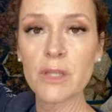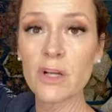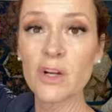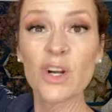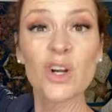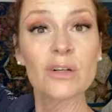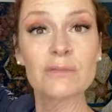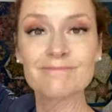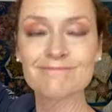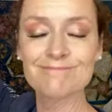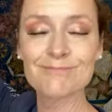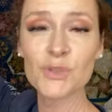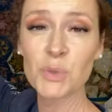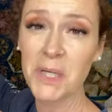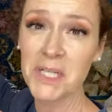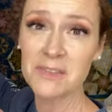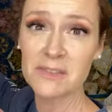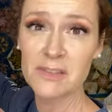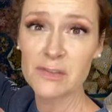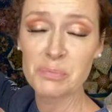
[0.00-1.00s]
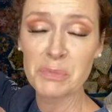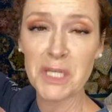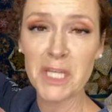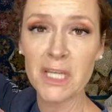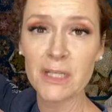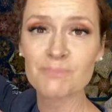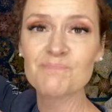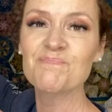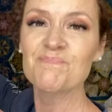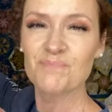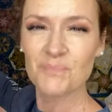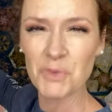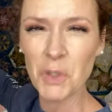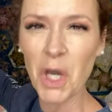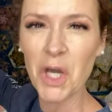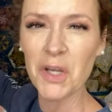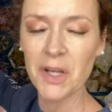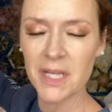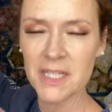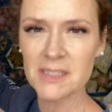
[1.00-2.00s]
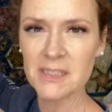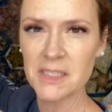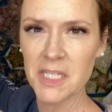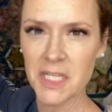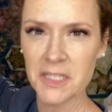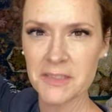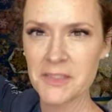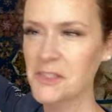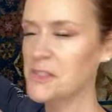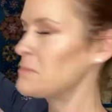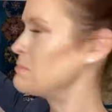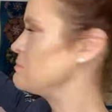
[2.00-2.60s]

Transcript: are twice as many not nice things.